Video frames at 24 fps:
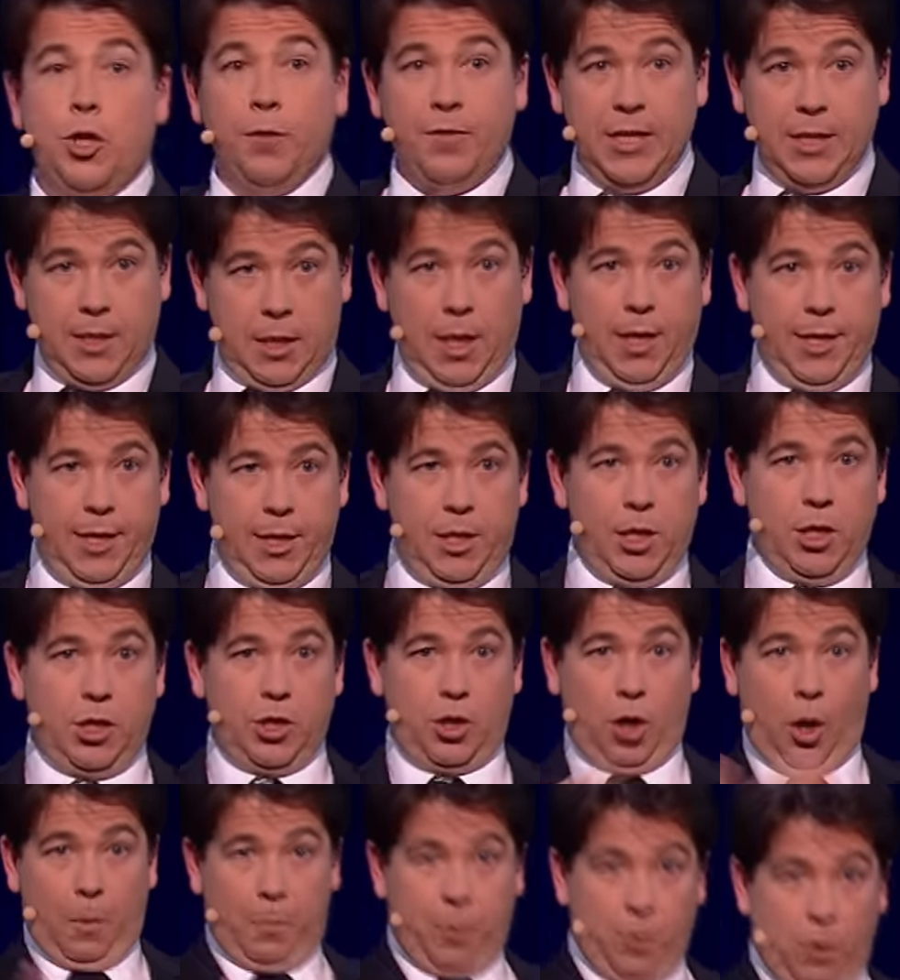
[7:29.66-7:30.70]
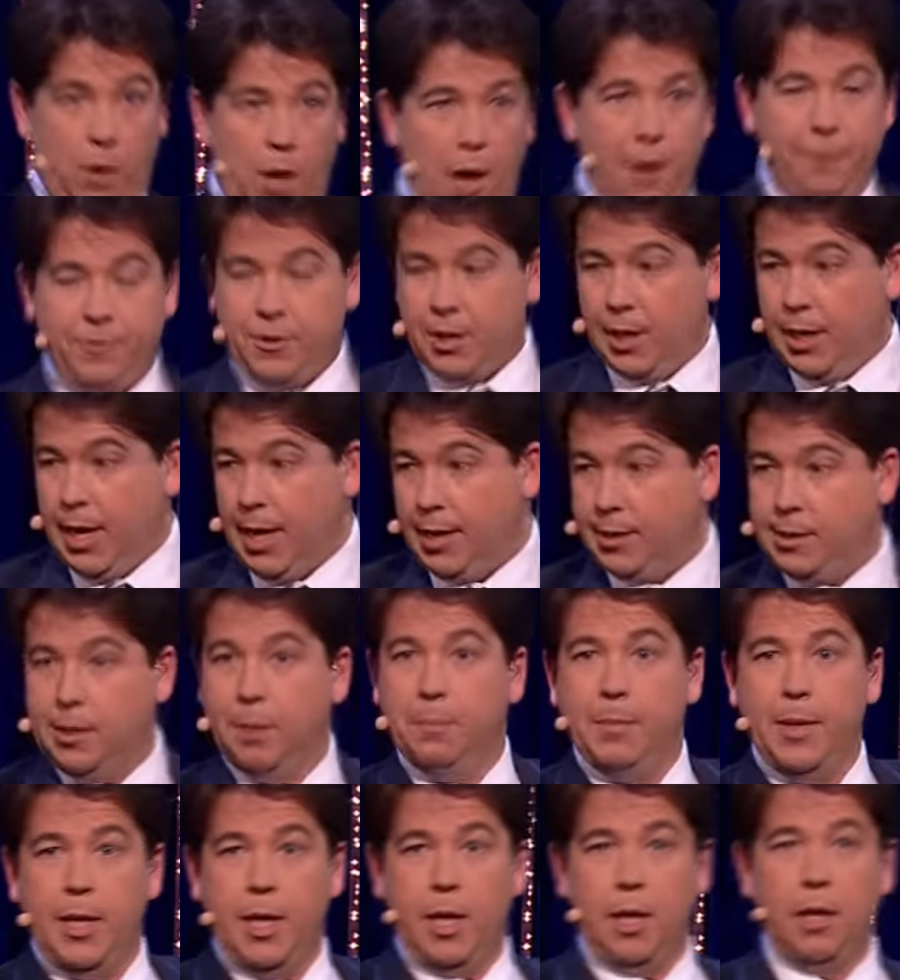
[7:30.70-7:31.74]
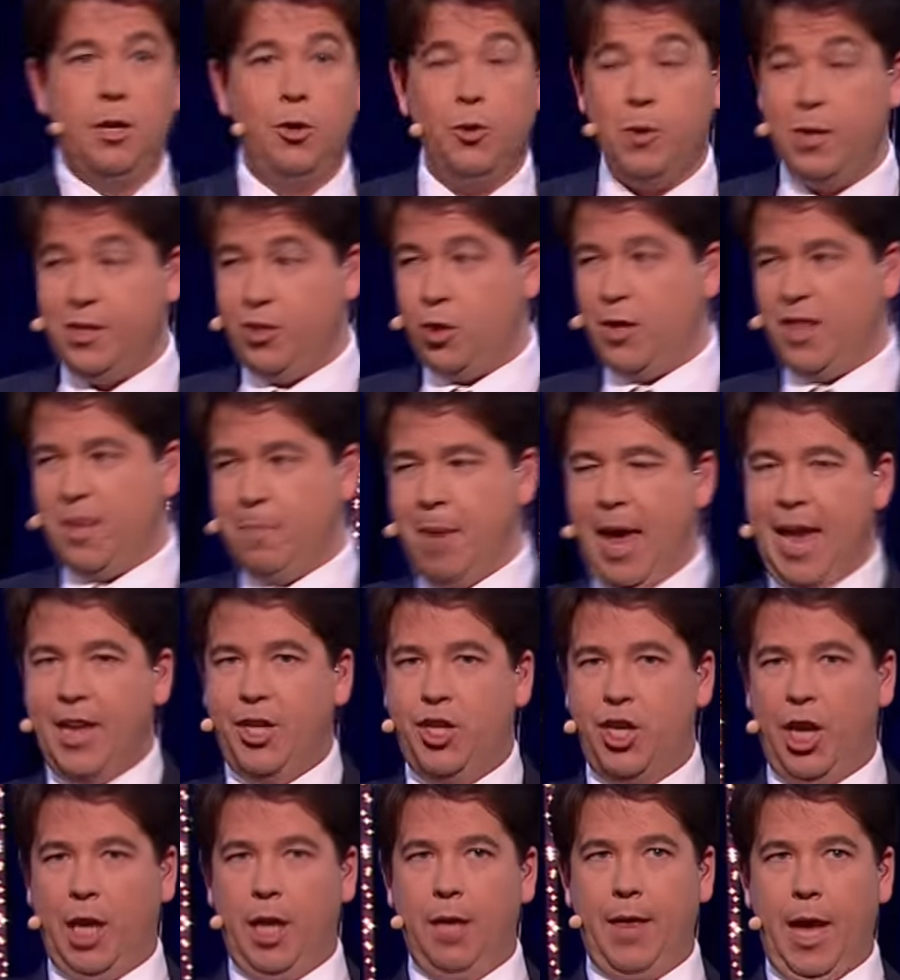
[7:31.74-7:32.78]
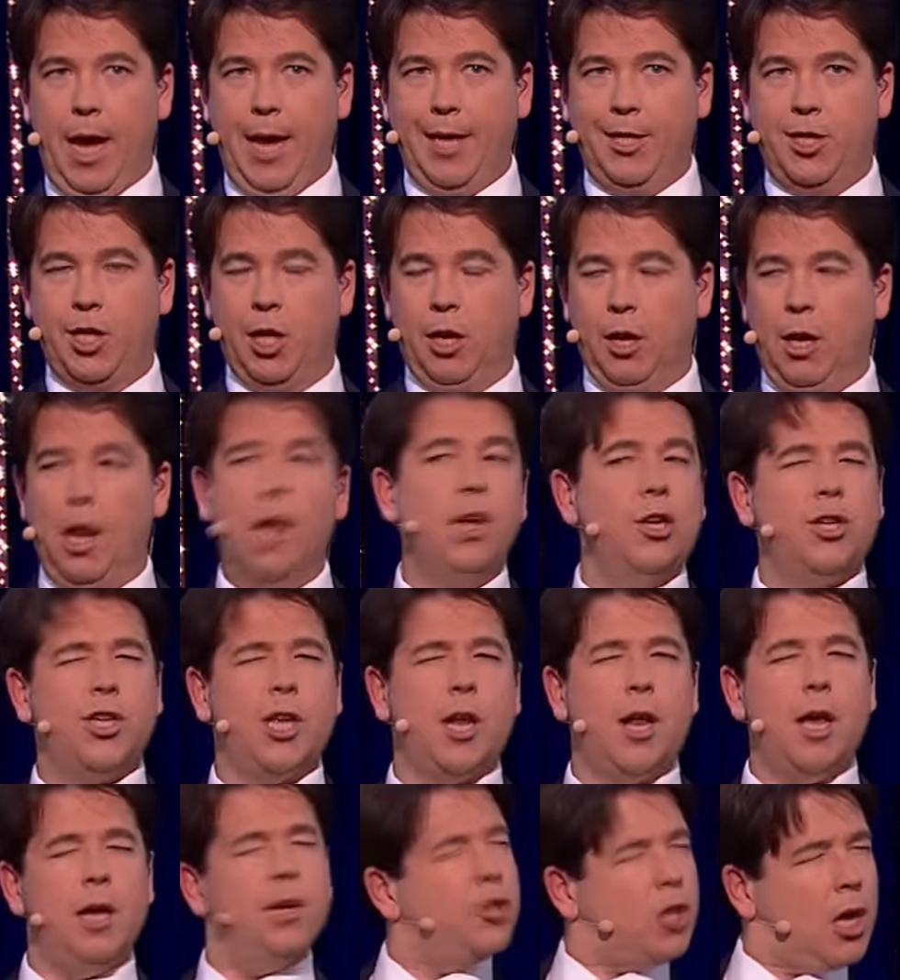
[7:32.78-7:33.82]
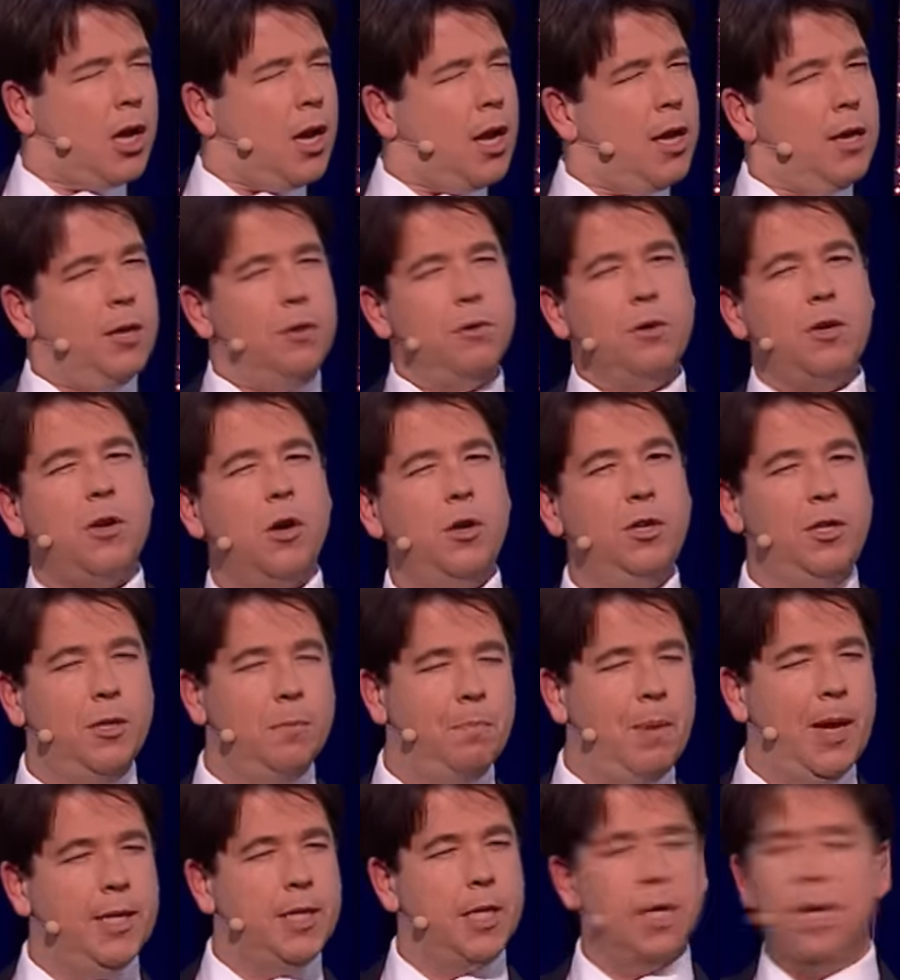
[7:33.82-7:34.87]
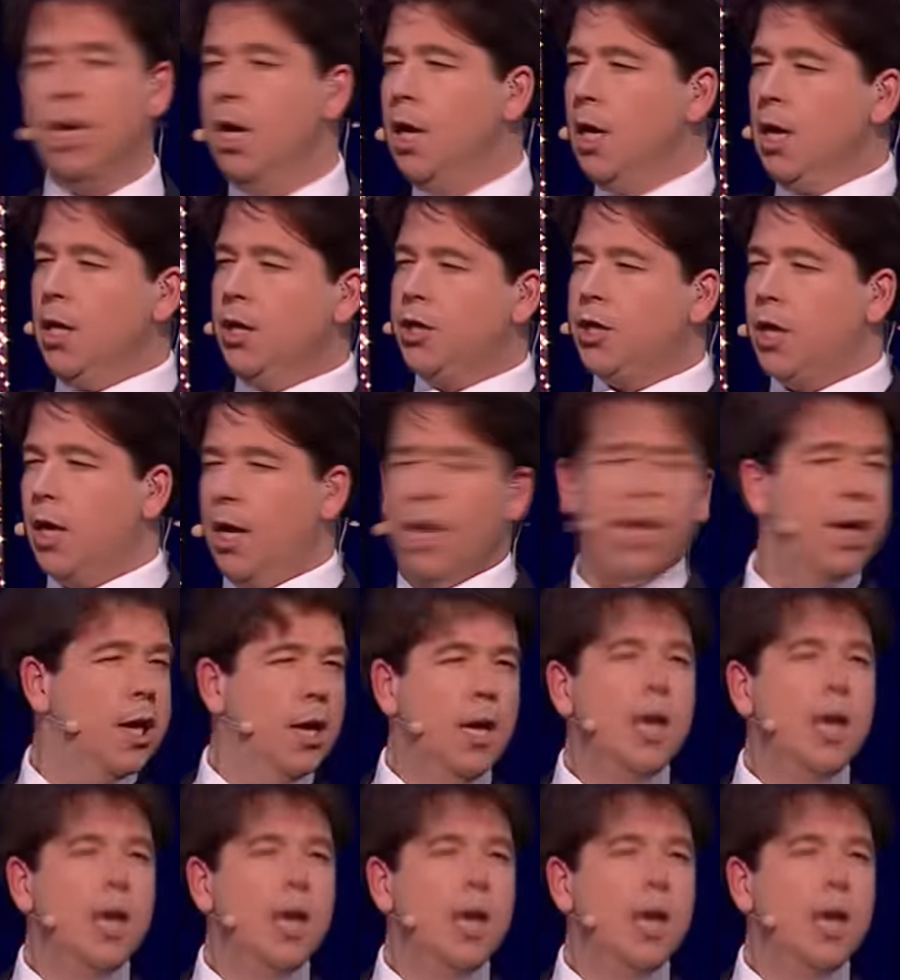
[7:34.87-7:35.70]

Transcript: you've decided to stop your life to let somebody in, you see them edging, they're edging, you're like, shall I? You contemplate it. Shall I?